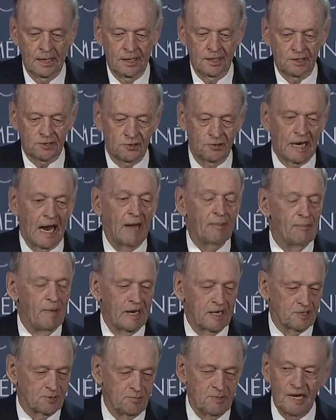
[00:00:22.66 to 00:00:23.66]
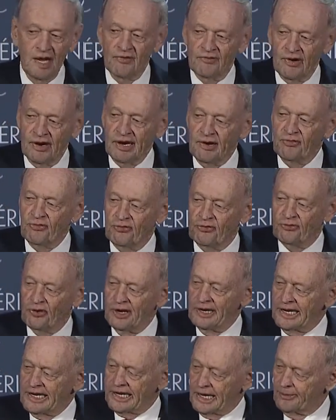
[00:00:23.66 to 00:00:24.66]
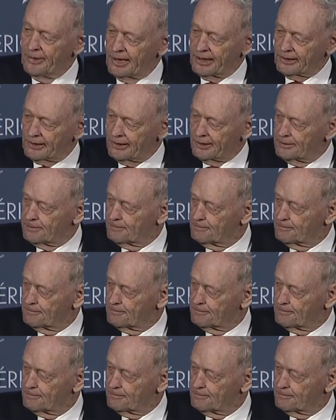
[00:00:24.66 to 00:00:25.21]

So that makes me a very funny Quebecer.